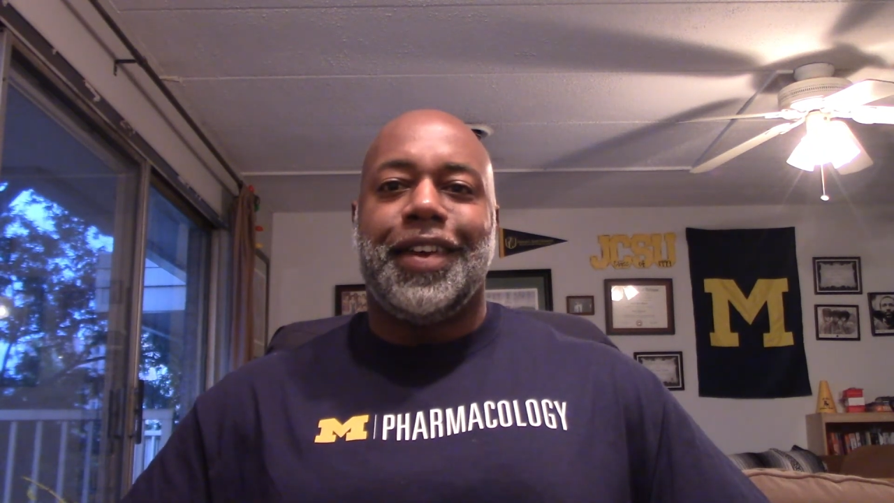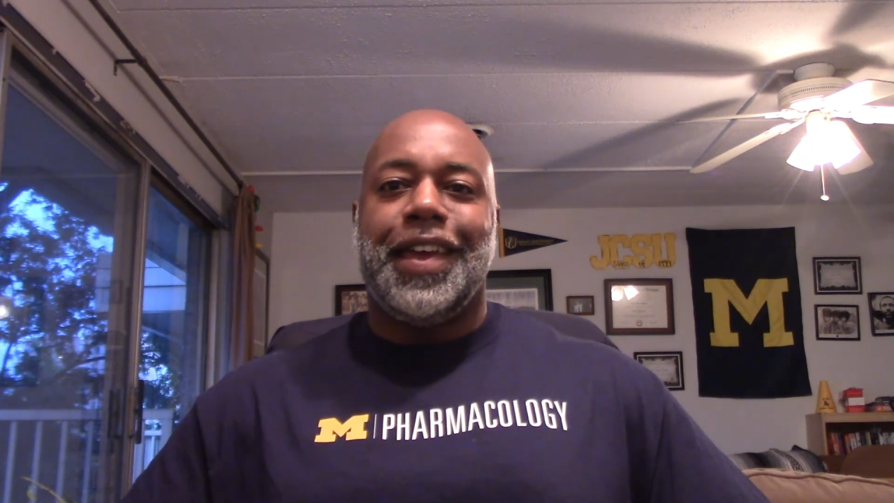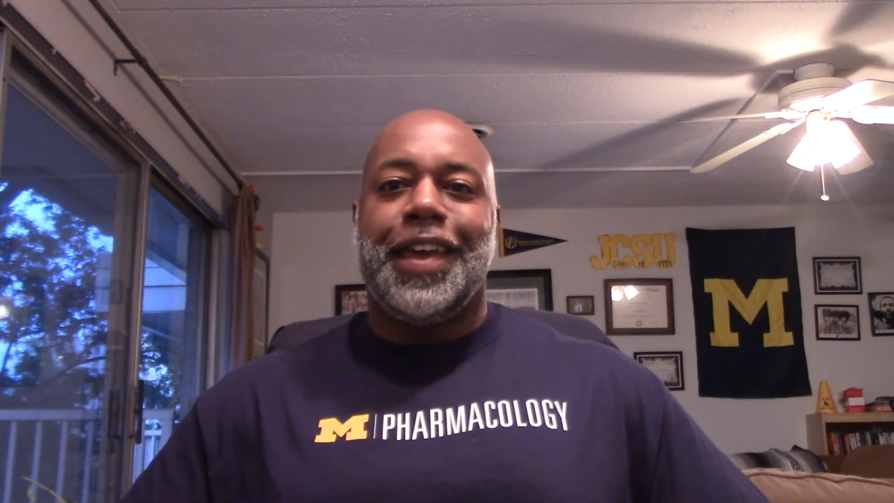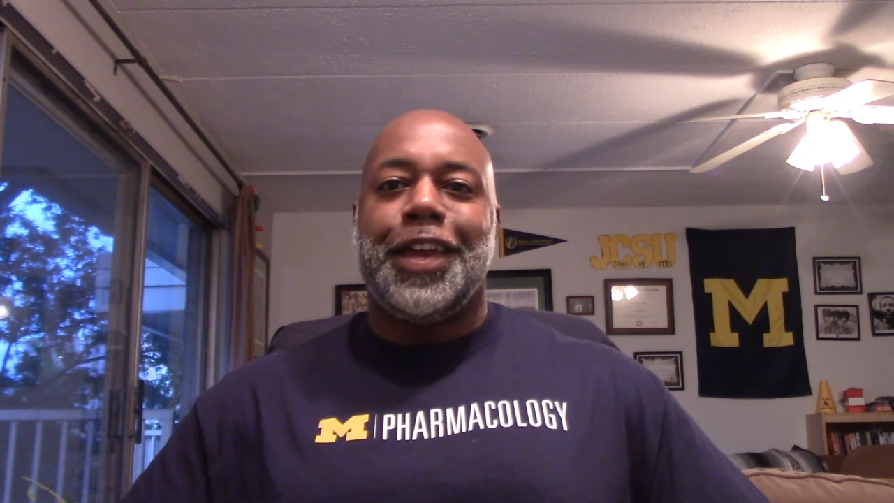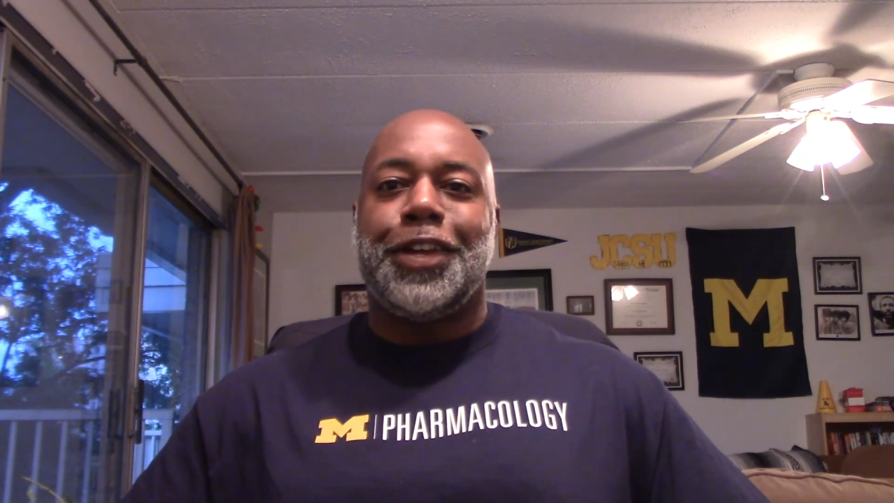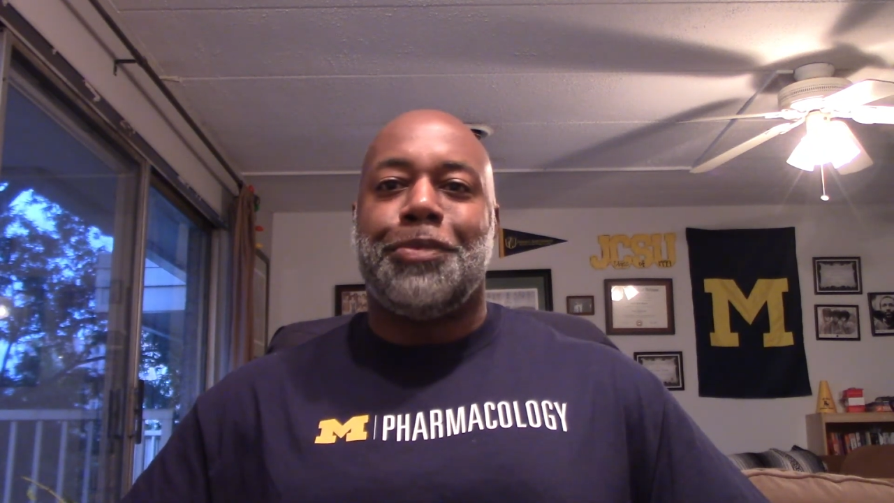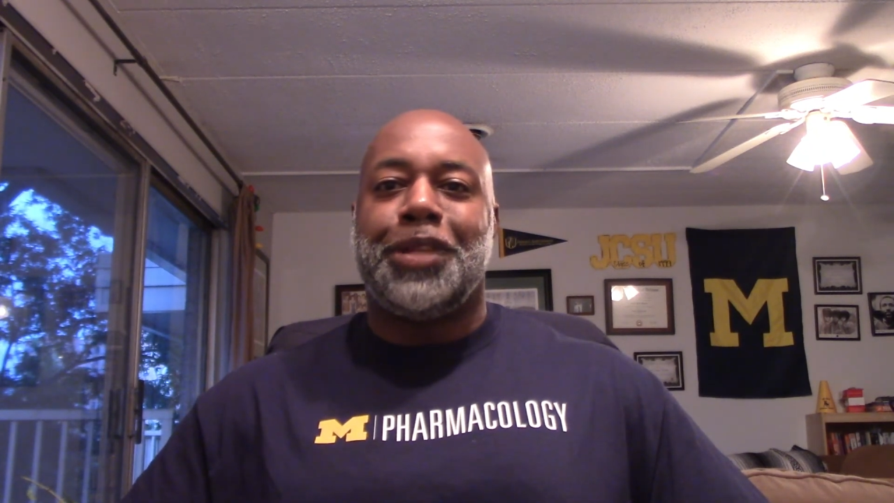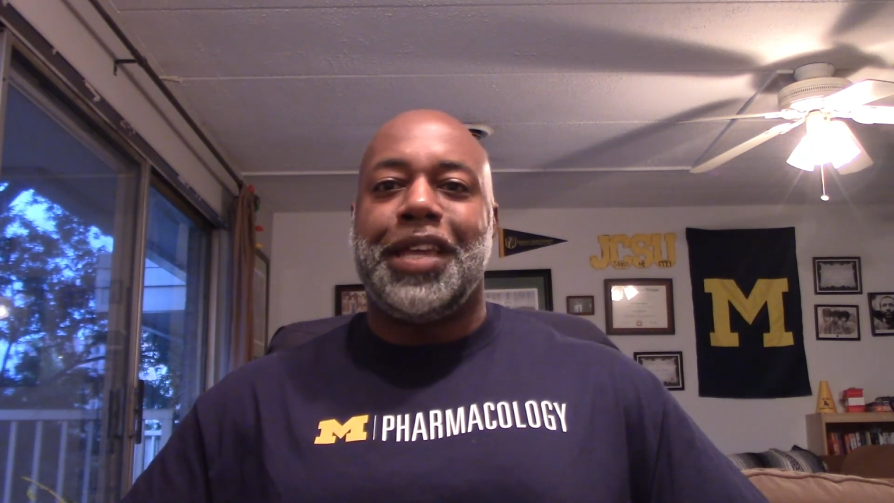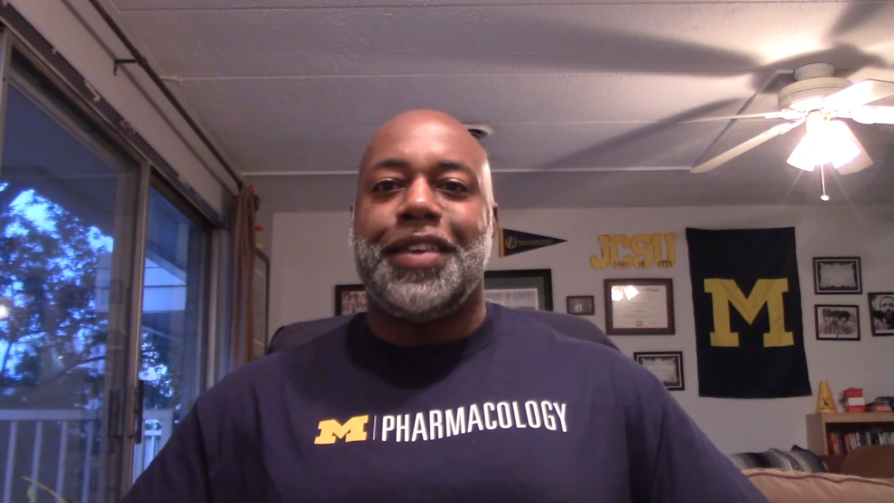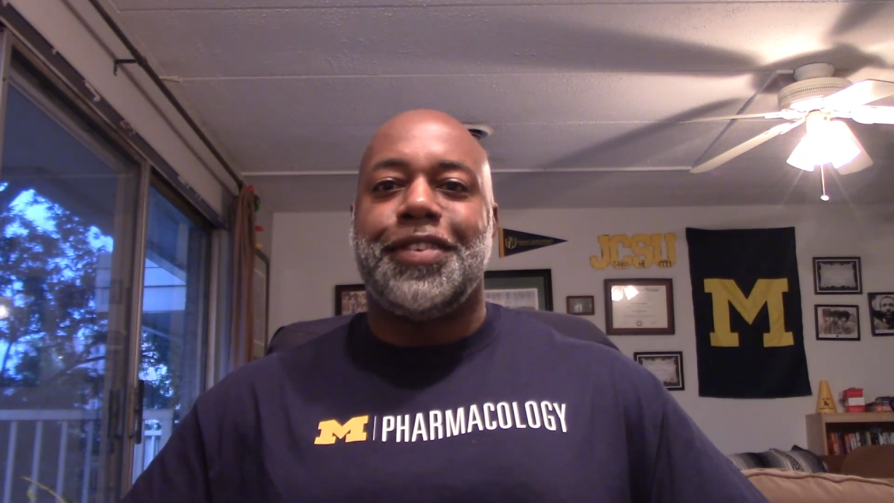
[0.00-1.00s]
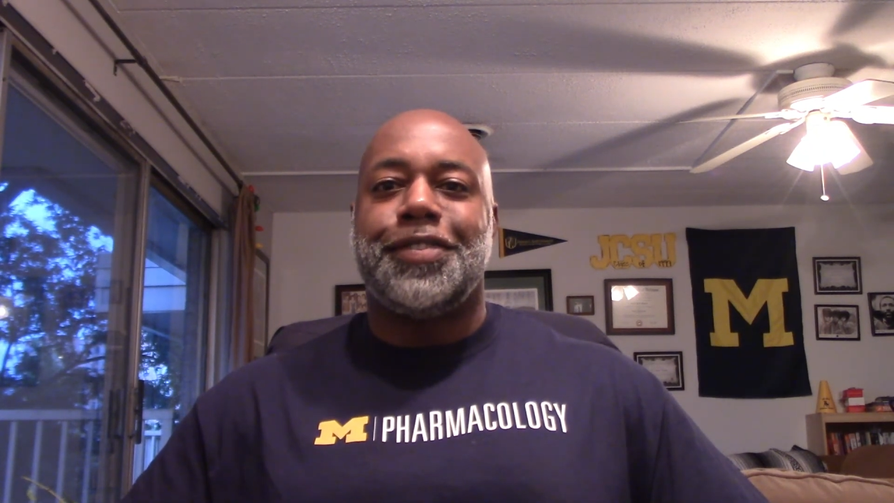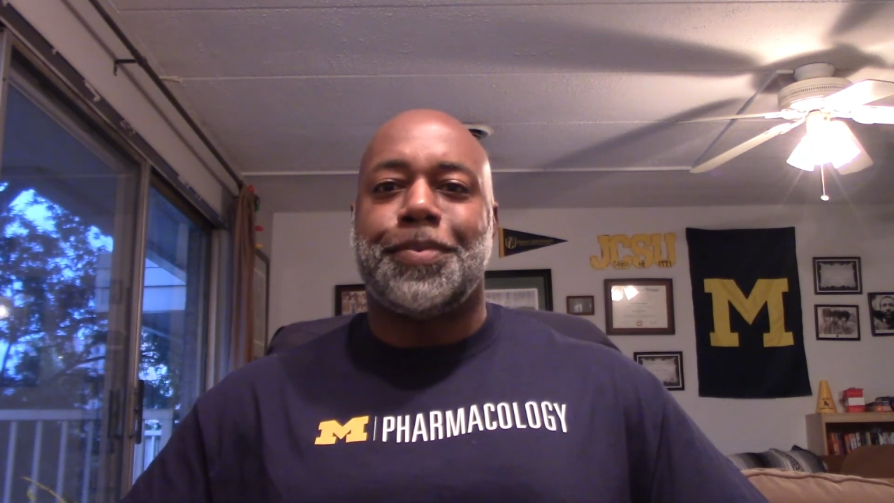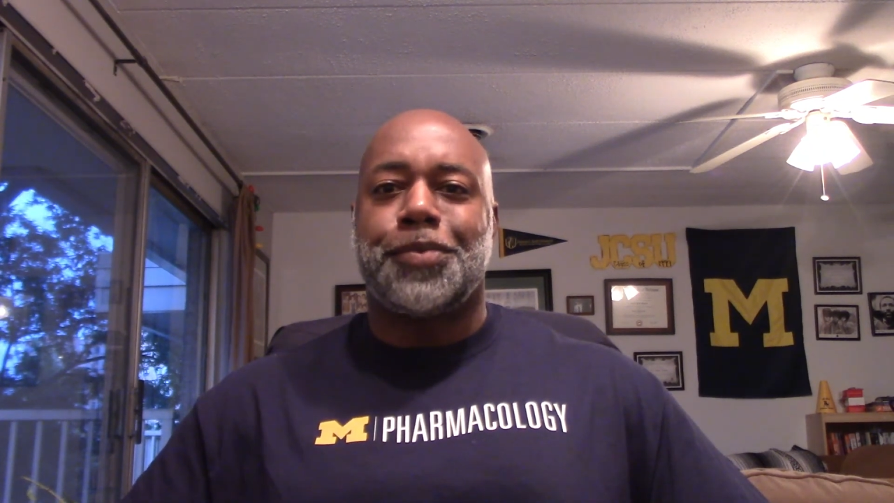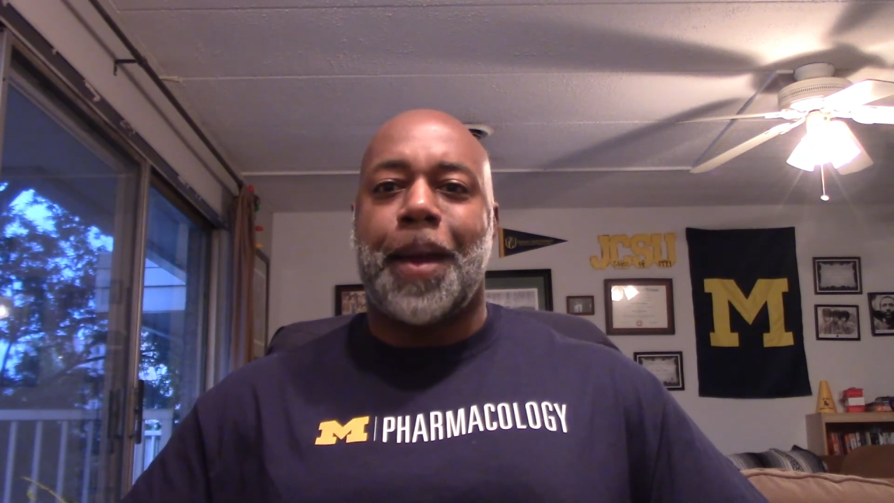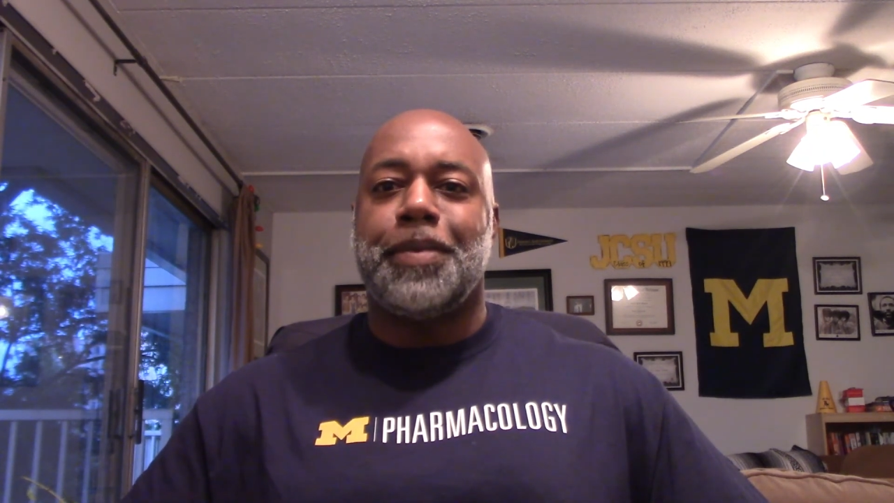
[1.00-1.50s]
and please
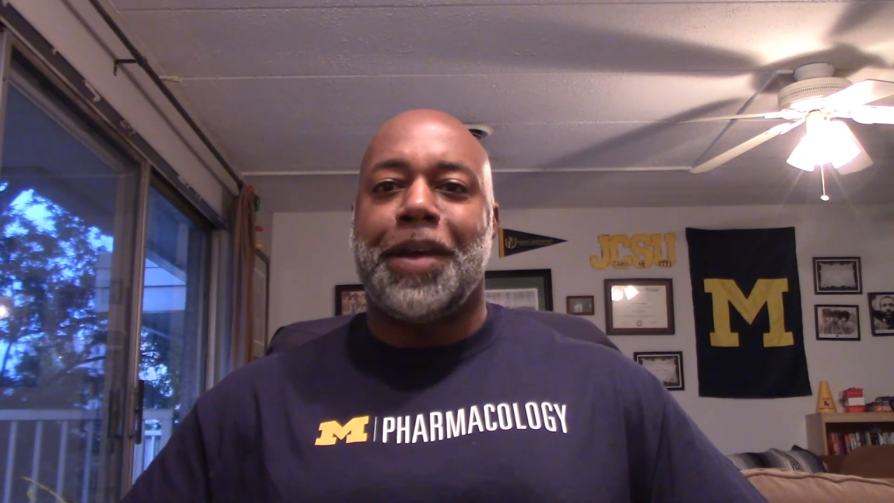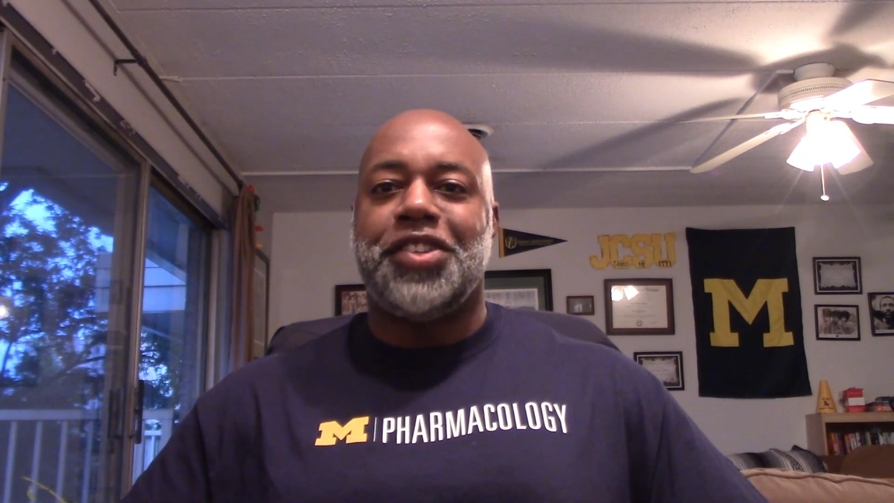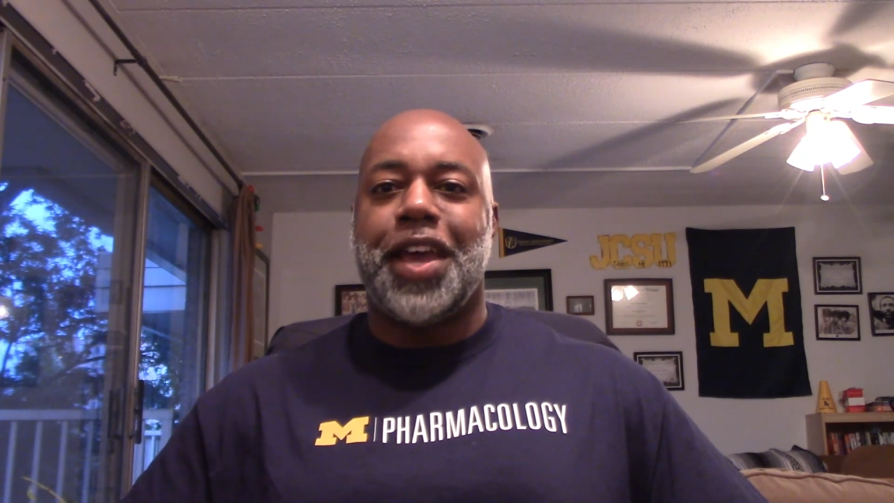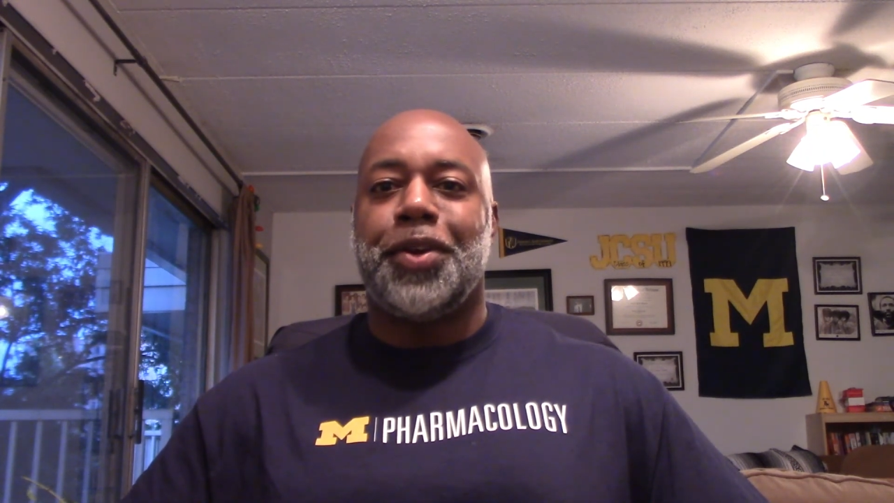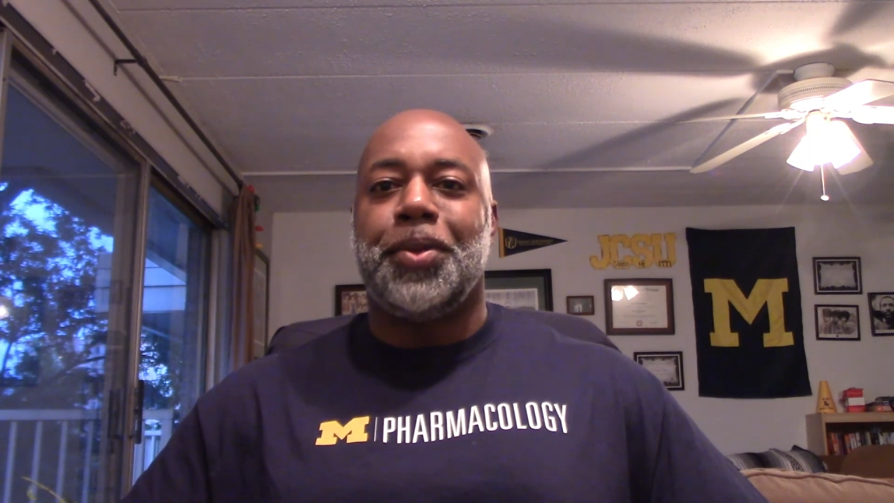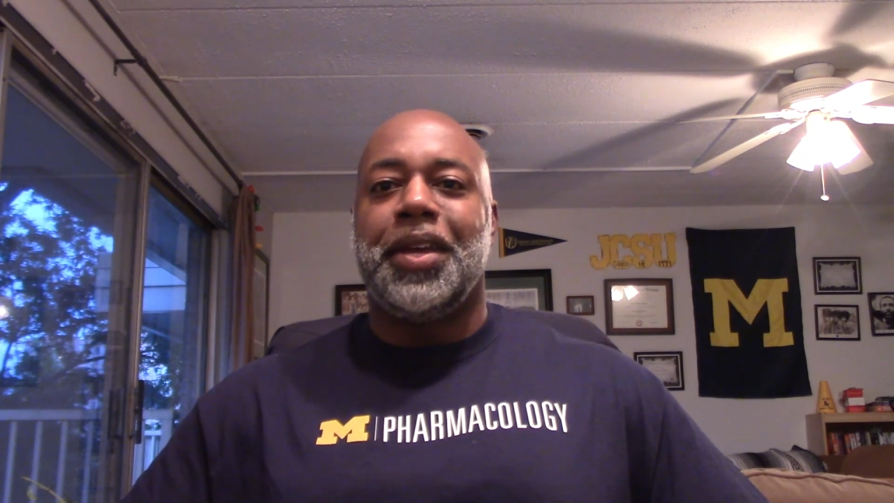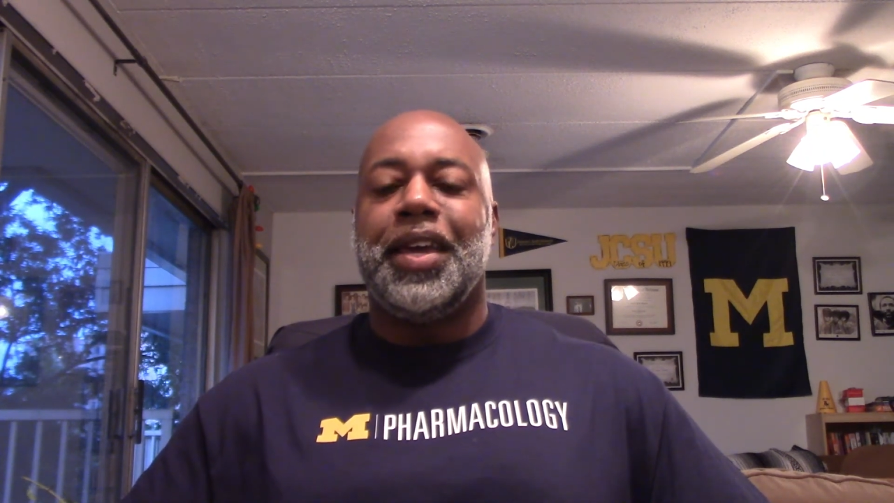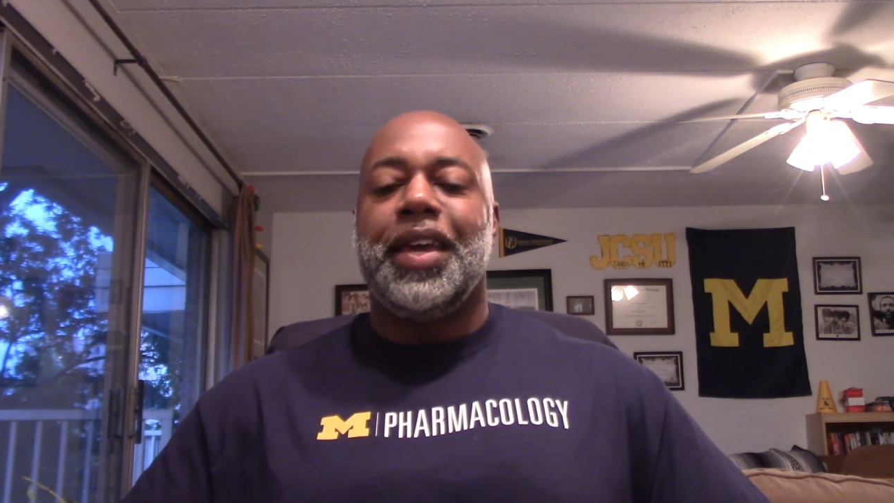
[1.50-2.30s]
subscribe to my channel.